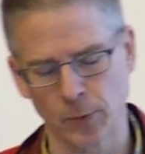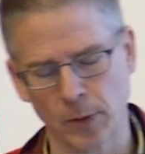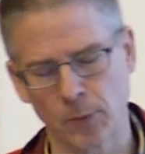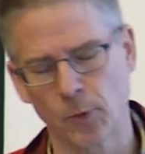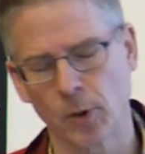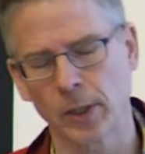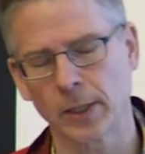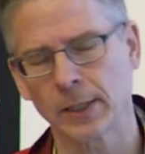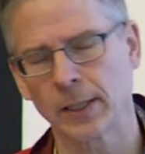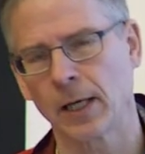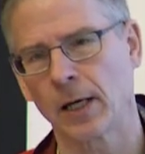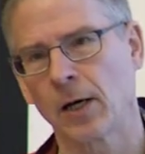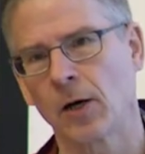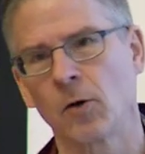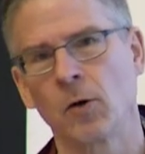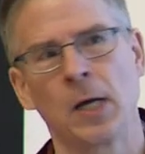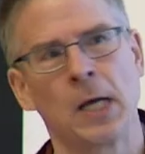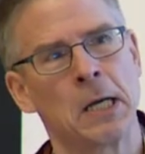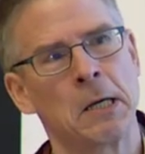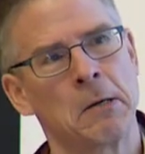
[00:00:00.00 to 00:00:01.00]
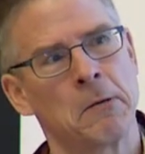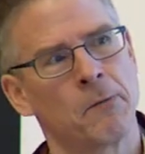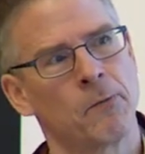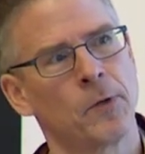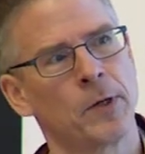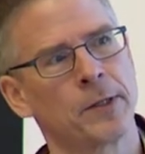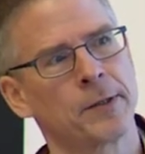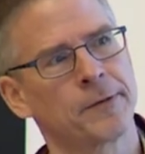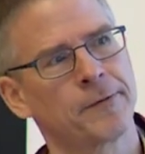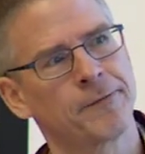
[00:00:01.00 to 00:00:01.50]
We work now
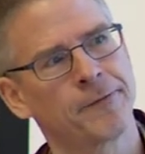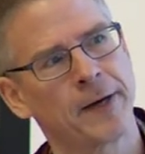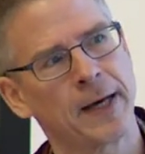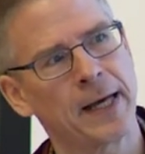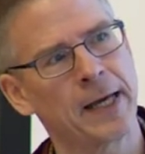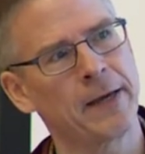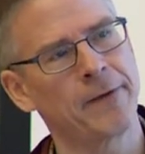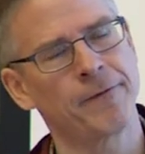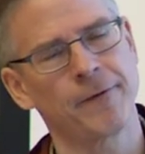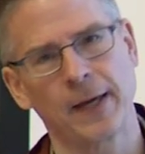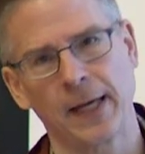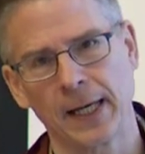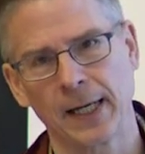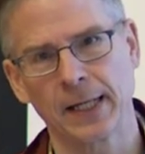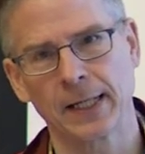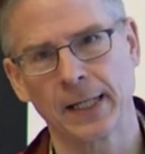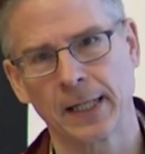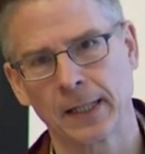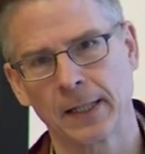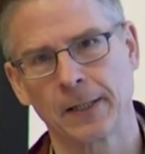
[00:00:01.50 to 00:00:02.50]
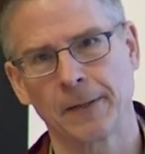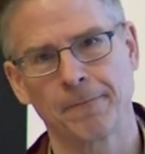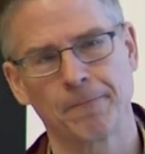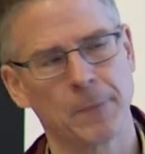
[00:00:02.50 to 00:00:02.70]
with five area,